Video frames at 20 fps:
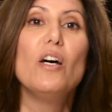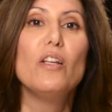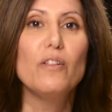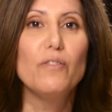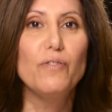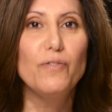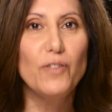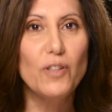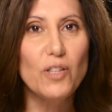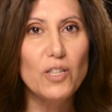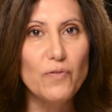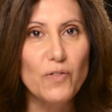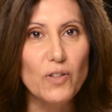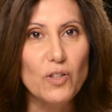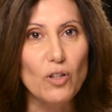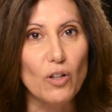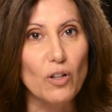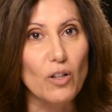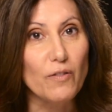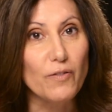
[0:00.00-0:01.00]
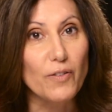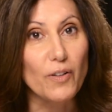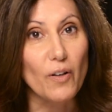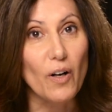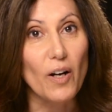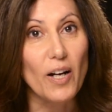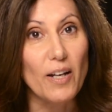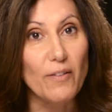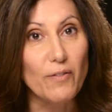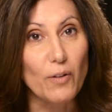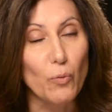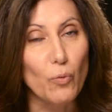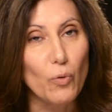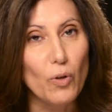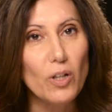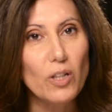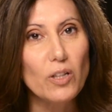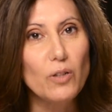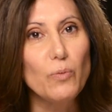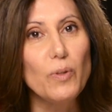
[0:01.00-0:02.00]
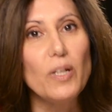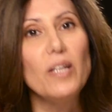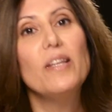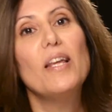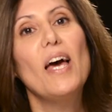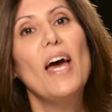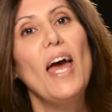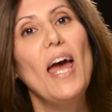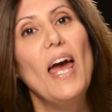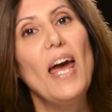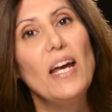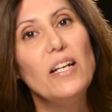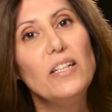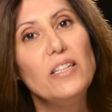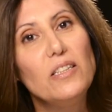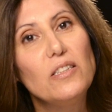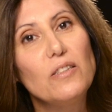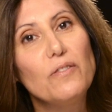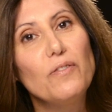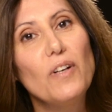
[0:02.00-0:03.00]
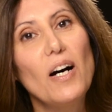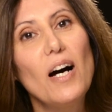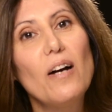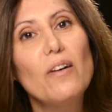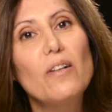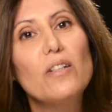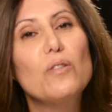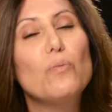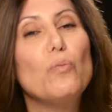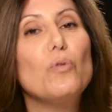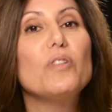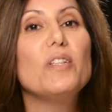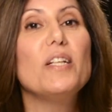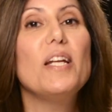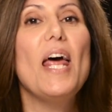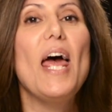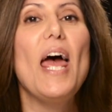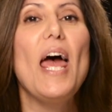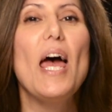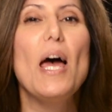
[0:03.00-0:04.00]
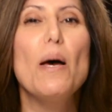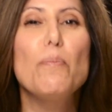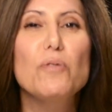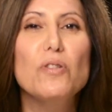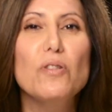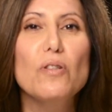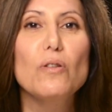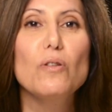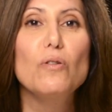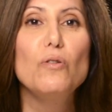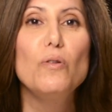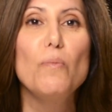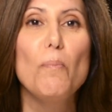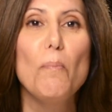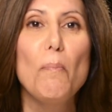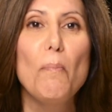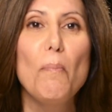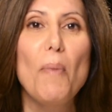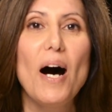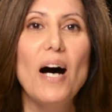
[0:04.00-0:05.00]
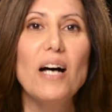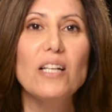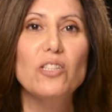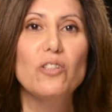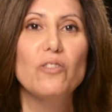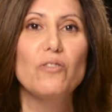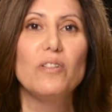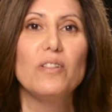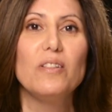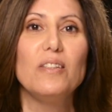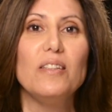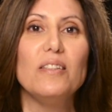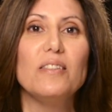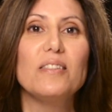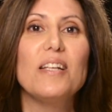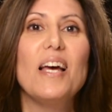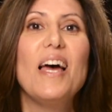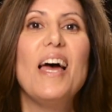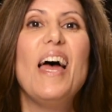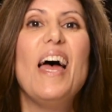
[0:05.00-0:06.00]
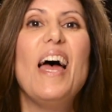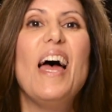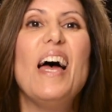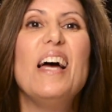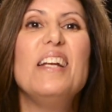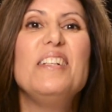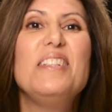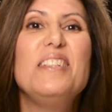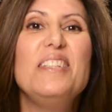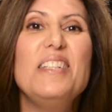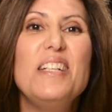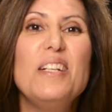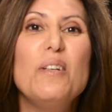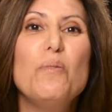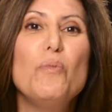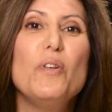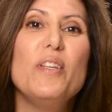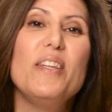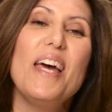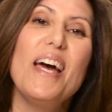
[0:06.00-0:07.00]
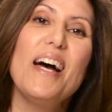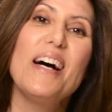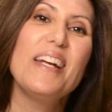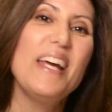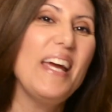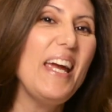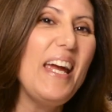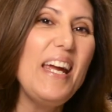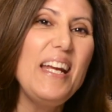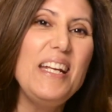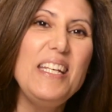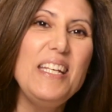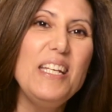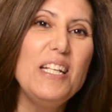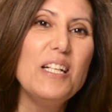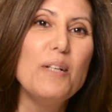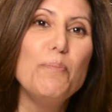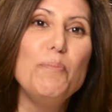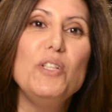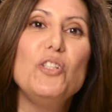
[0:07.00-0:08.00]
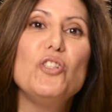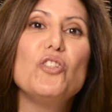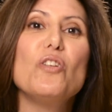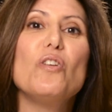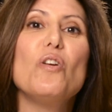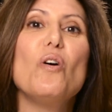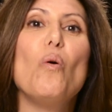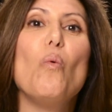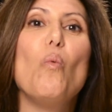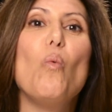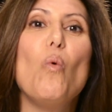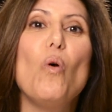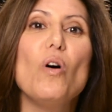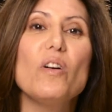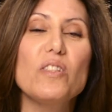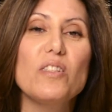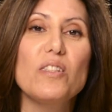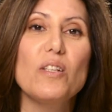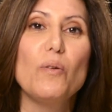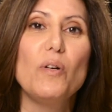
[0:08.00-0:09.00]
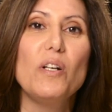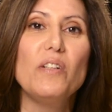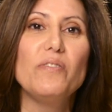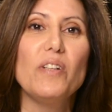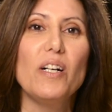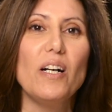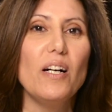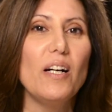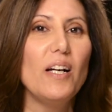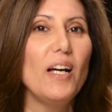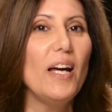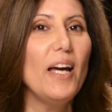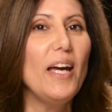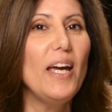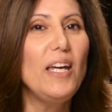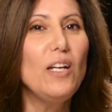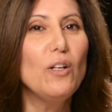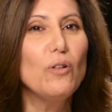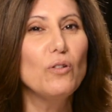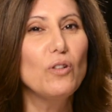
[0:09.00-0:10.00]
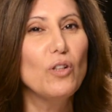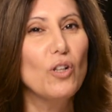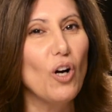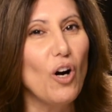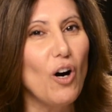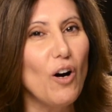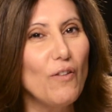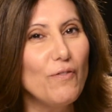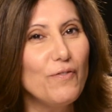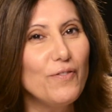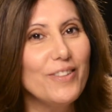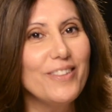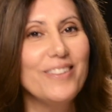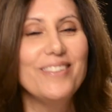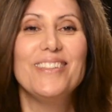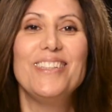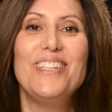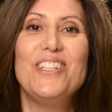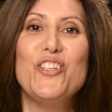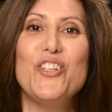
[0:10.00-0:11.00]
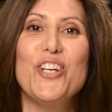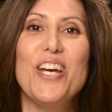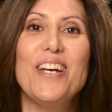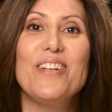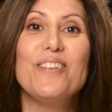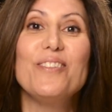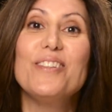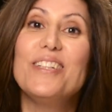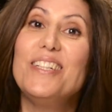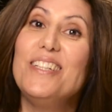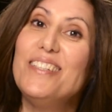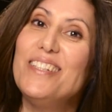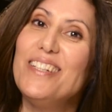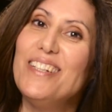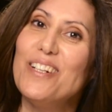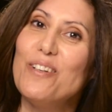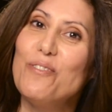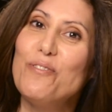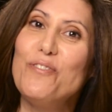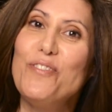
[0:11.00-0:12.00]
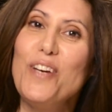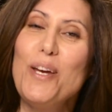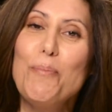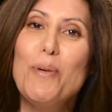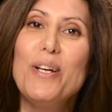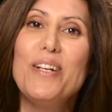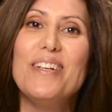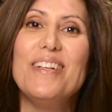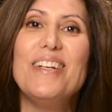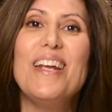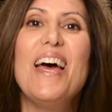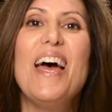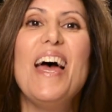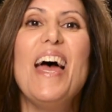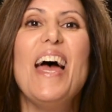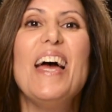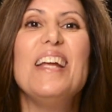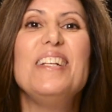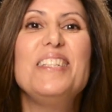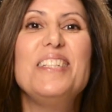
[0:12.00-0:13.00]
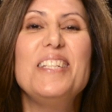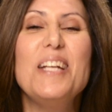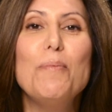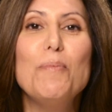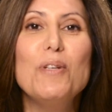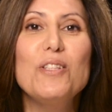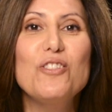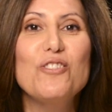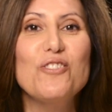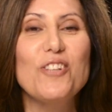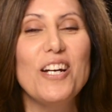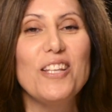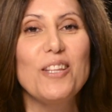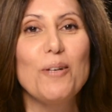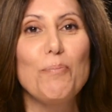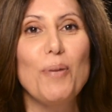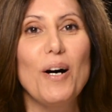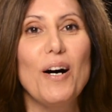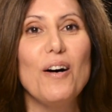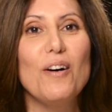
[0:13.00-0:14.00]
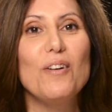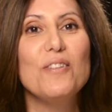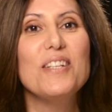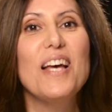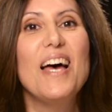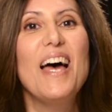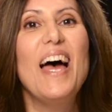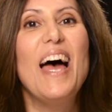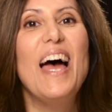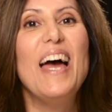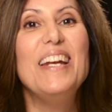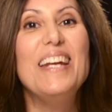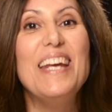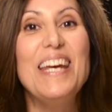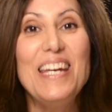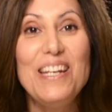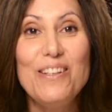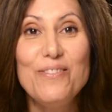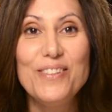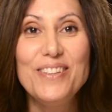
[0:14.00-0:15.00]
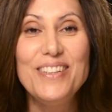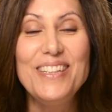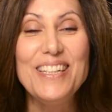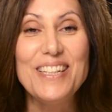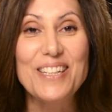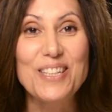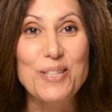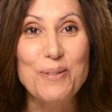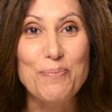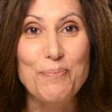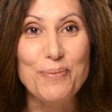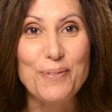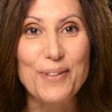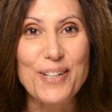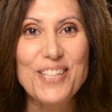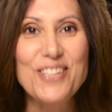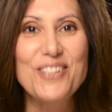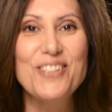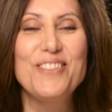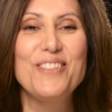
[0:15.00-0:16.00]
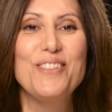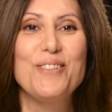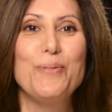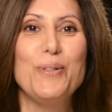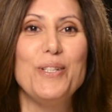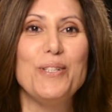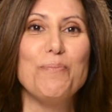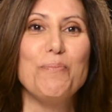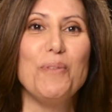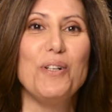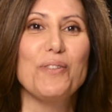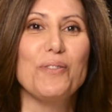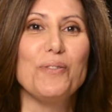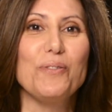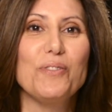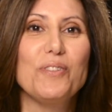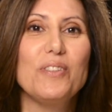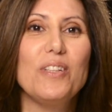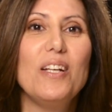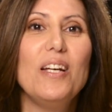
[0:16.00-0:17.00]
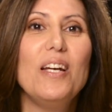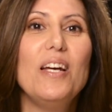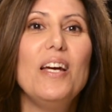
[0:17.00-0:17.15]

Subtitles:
The first photographer I ever worked with, Andy Tavares, was an absolute master at this and did it without any inhibition whatsoever. He could confidently channel his inner feminine and demonstrate the pose and even the expression to his models.